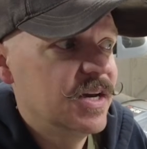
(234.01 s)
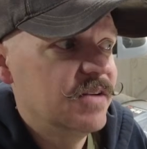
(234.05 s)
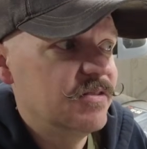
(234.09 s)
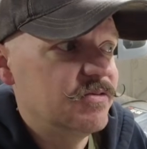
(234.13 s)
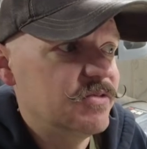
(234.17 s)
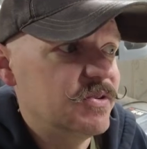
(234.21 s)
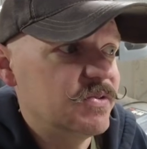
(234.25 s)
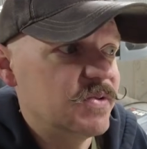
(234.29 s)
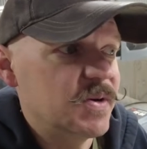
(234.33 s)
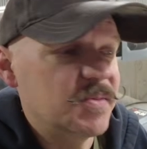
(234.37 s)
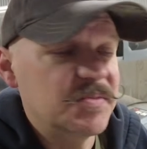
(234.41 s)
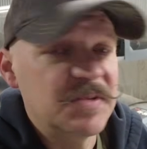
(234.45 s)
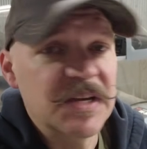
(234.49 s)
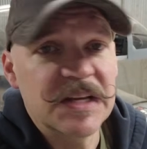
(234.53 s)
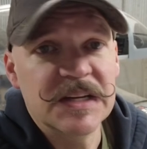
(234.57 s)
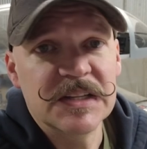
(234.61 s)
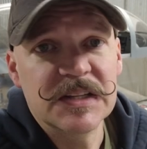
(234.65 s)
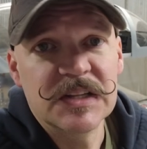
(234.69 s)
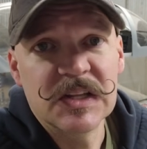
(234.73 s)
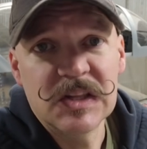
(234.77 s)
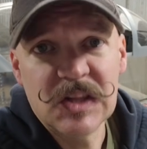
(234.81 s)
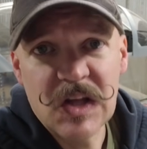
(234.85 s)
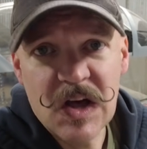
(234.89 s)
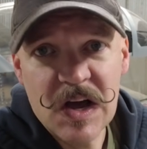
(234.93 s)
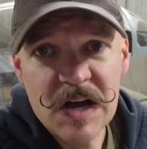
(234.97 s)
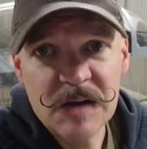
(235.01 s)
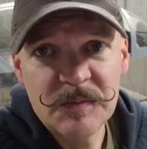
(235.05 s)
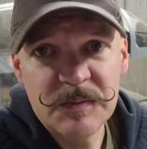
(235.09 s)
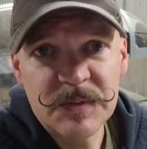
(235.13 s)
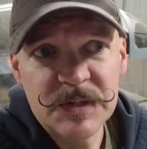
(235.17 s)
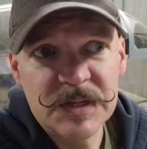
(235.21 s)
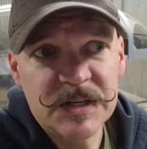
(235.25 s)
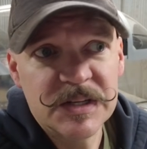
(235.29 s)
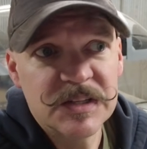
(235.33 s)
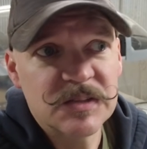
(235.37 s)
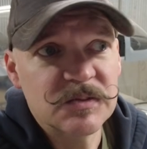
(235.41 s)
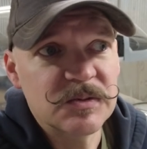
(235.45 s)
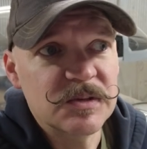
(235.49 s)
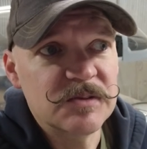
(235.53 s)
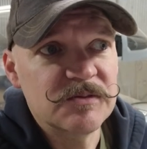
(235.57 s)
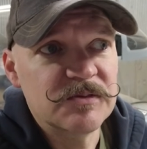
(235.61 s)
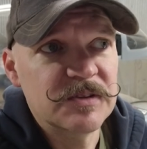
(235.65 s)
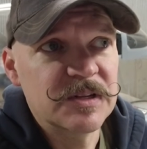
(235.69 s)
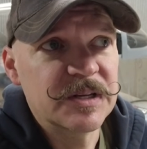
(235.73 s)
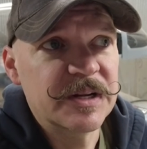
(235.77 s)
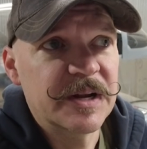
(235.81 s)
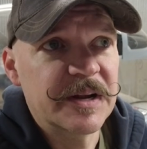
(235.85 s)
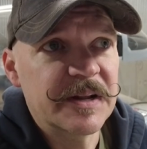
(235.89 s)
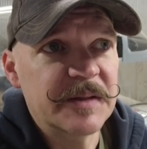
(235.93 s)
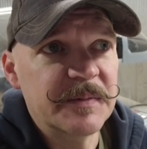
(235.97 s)
We've updated the logbooks. We
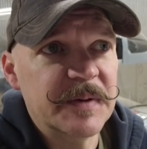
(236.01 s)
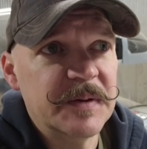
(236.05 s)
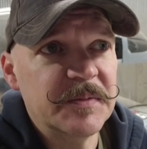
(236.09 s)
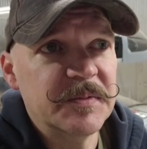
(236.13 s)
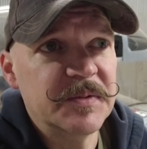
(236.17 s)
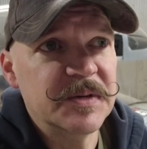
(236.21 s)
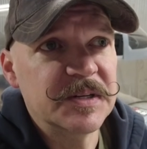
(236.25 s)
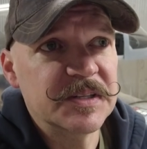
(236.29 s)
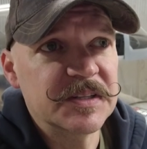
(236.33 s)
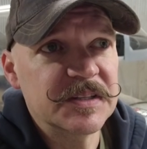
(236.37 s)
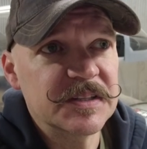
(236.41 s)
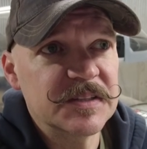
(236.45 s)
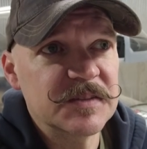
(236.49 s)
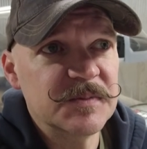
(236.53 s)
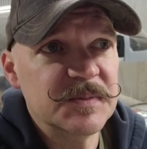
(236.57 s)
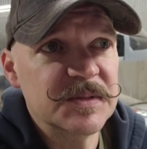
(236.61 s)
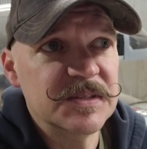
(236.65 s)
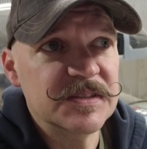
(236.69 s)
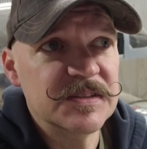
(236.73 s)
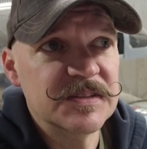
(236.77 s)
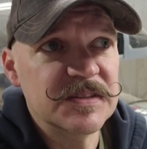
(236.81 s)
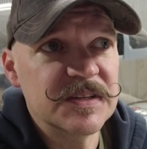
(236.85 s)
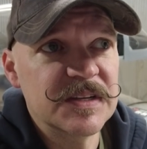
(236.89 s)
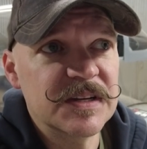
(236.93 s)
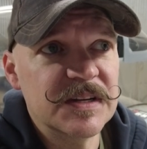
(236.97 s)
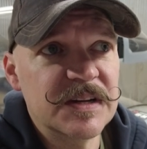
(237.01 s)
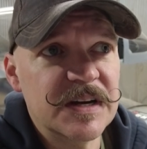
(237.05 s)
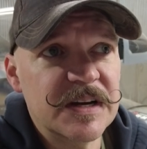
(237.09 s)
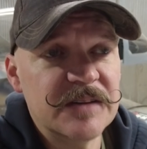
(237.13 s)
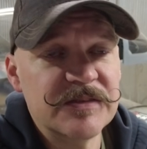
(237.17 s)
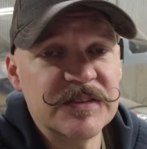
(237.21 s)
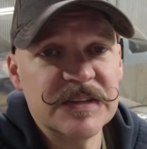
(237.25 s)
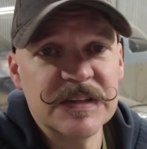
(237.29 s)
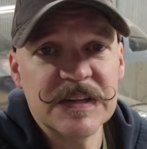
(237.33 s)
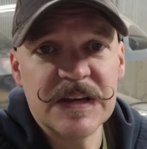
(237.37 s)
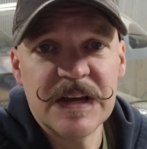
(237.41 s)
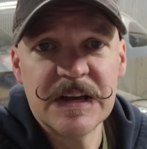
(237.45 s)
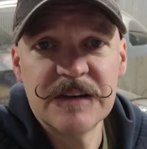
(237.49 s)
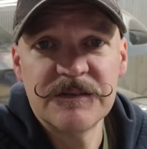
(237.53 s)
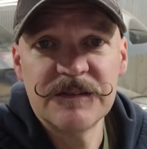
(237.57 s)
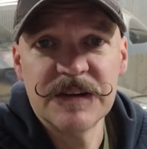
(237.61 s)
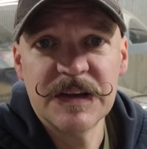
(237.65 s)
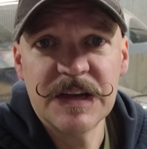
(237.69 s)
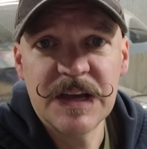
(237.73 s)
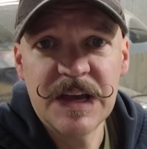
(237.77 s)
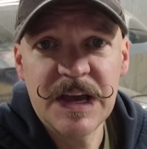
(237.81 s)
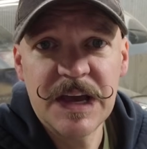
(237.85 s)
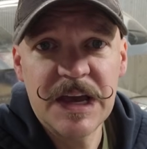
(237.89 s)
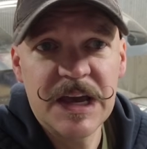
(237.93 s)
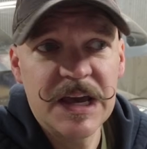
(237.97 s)
filled all the paperwork that's been sent off to the
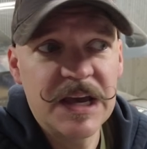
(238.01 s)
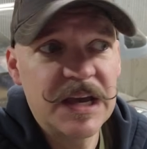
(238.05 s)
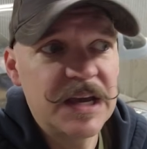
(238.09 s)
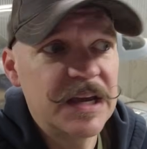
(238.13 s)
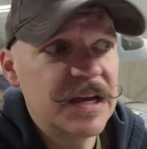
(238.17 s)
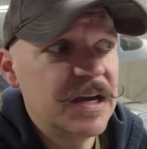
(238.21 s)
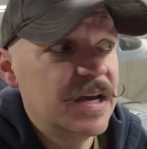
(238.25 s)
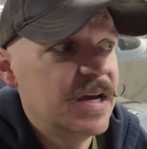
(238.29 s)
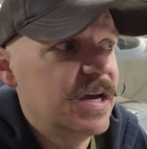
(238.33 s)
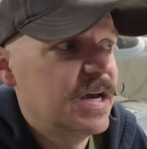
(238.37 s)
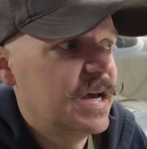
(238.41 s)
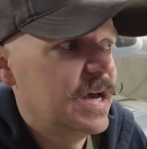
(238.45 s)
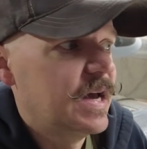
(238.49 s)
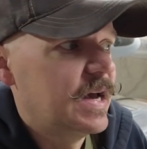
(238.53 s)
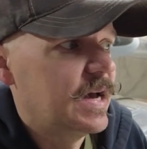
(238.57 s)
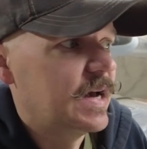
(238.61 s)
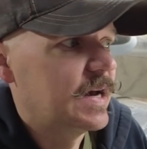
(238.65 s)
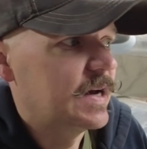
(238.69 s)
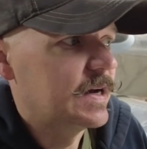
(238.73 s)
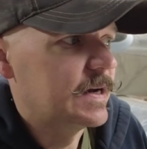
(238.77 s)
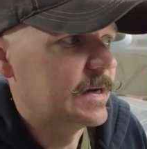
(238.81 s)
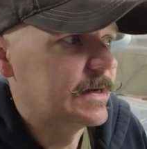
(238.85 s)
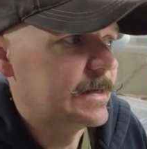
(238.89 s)
FAA.